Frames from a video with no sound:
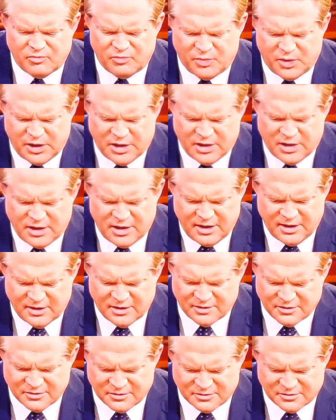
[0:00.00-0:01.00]
be
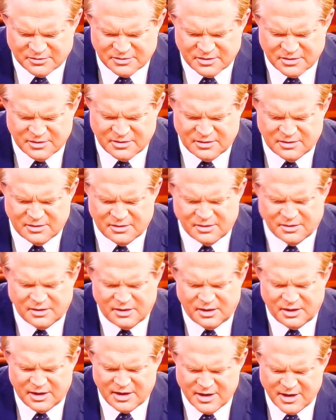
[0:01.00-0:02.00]
healed
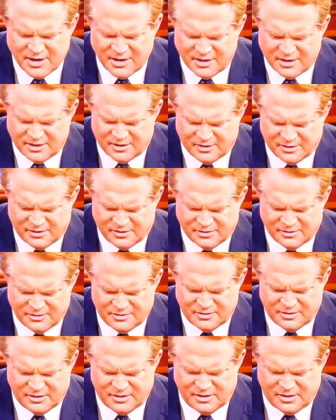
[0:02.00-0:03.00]
now
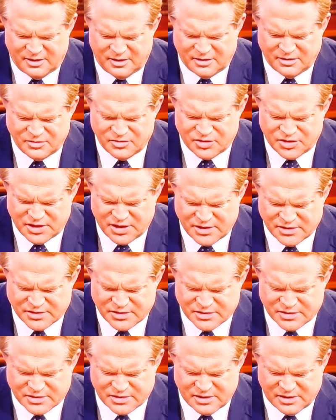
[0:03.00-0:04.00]
in
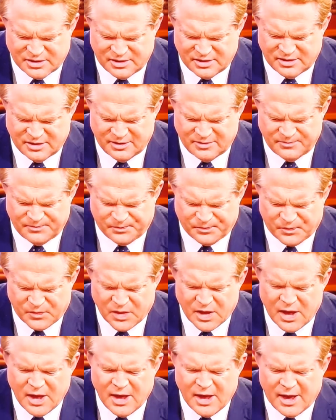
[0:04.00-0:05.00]
Jesus' name
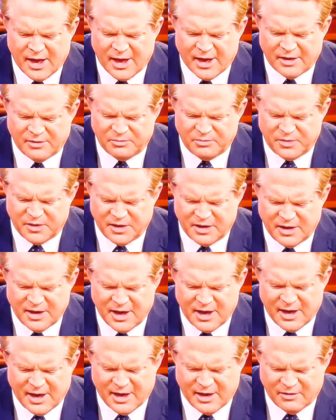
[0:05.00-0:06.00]
and
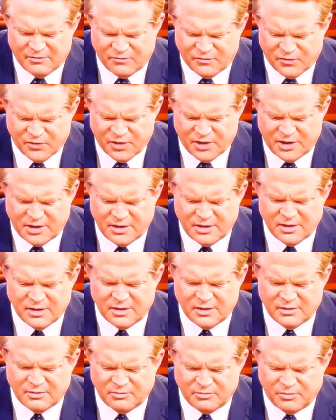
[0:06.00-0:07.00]
be
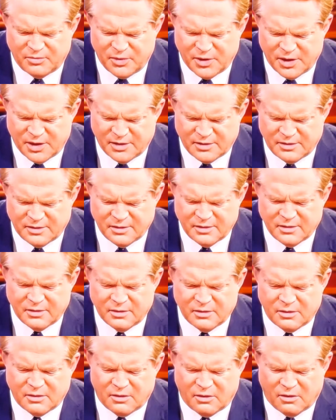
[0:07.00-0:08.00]
every bit
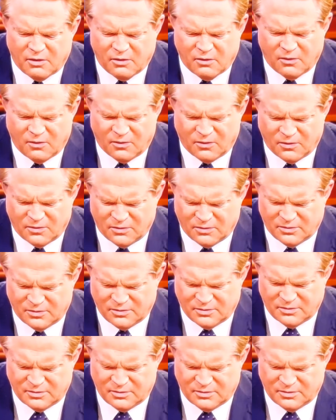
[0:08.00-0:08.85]
whole.